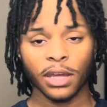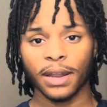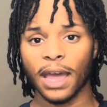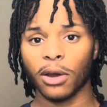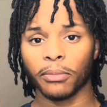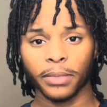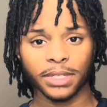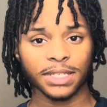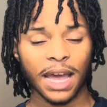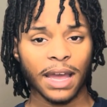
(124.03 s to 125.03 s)
Now,
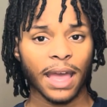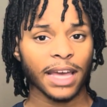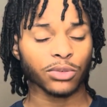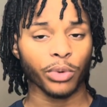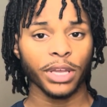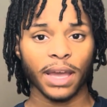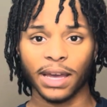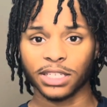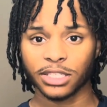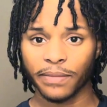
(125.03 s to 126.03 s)
it's not as weak
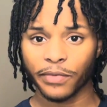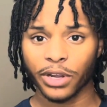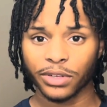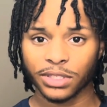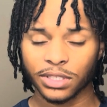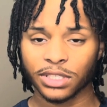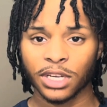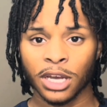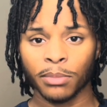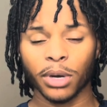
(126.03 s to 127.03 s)
as some fragrances,
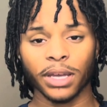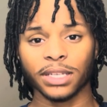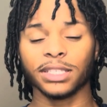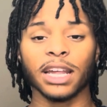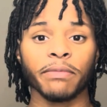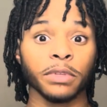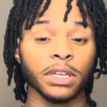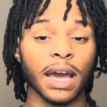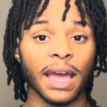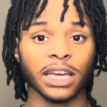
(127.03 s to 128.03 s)
but it's definitely
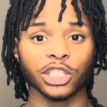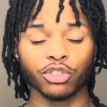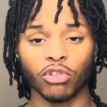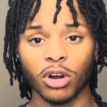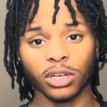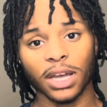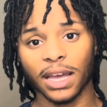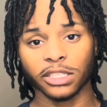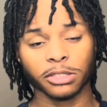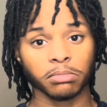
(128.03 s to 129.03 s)
not as strong
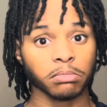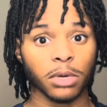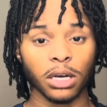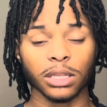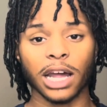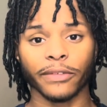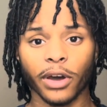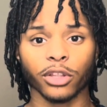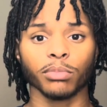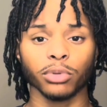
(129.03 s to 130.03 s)
as a lot of
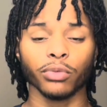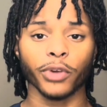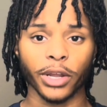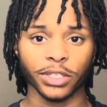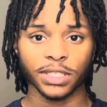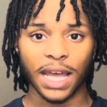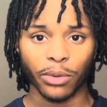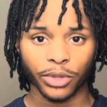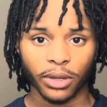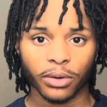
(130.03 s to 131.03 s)
other blue fragrances
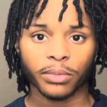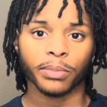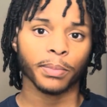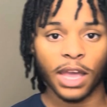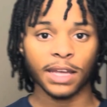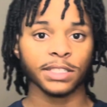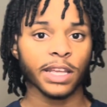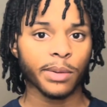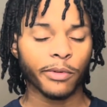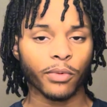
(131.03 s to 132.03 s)
out there. As
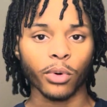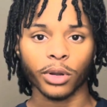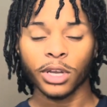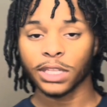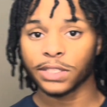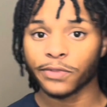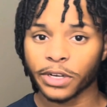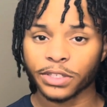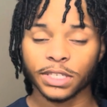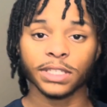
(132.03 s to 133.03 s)
stated before, this
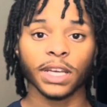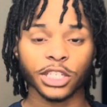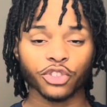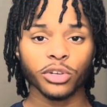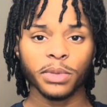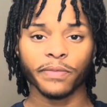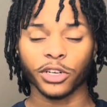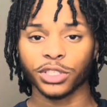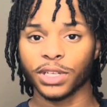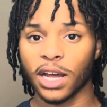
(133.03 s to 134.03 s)
fragrance is extremely
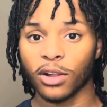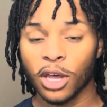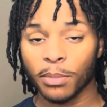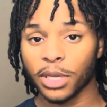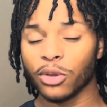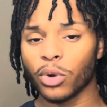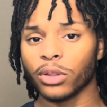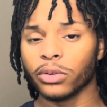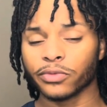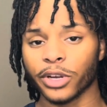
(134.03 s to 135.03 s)
versatile, being one of
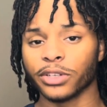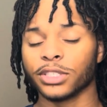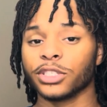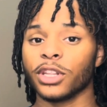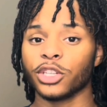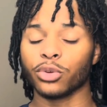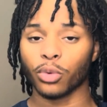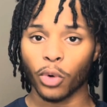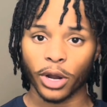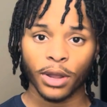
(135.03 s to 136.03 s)
those fragrances that you
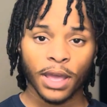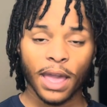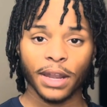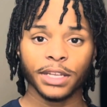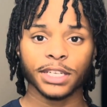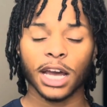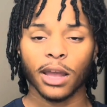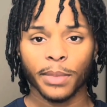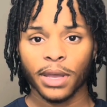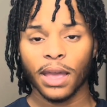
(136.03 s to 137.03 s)
can wear
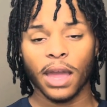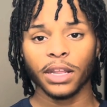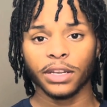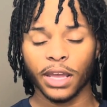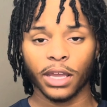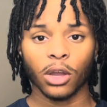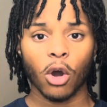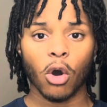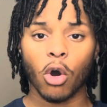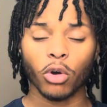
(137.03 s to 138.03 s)
anytime, any day,
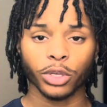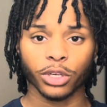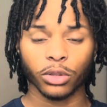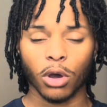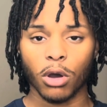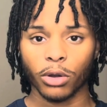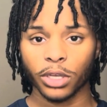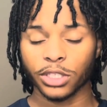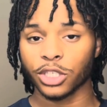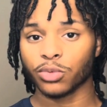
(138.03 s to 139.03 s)
all year long.
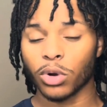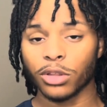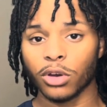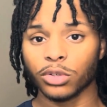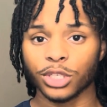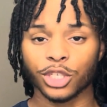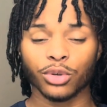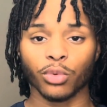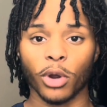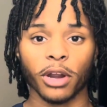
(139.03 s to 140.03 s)
It's just one of those that you
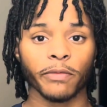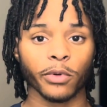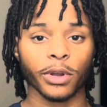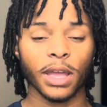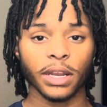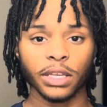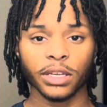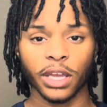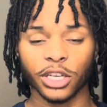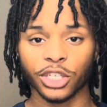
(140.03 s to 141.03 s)
can wear for any
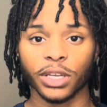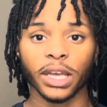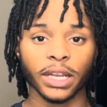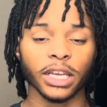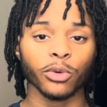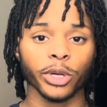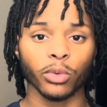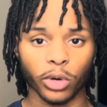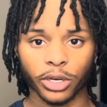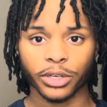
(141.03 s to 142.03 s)
occasion and it will
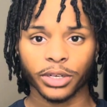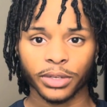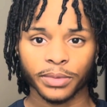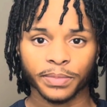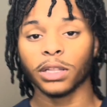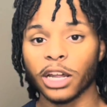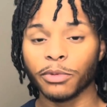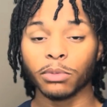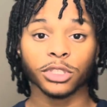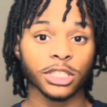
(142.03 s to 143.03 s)
work. A lot of
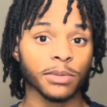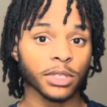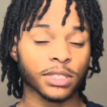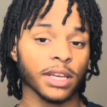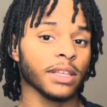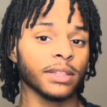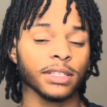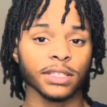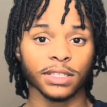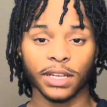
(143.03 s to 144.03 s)
people seem to say that
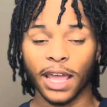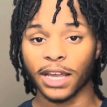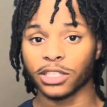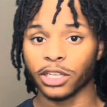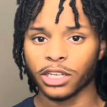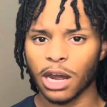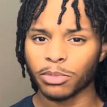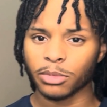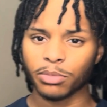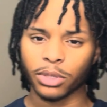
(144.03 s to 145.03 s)
this is an excellent
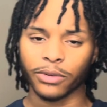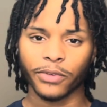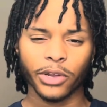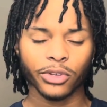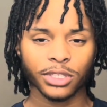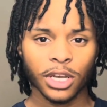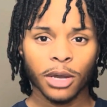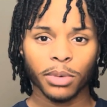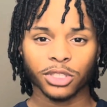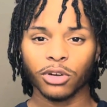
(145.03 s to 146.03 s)
compliment pulling fragrance,
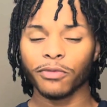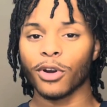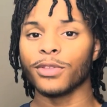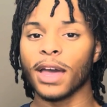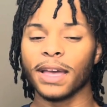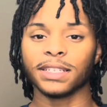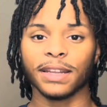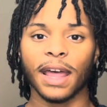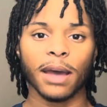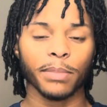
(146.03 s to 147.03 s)
but so far that has
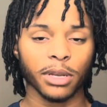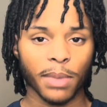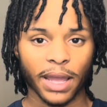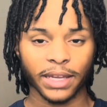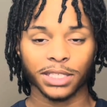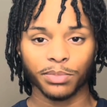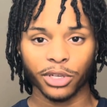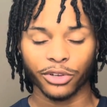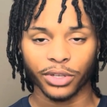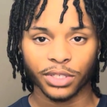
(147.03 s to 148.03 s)
not been my
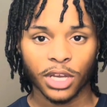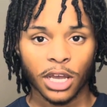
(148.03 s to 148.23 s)
experience.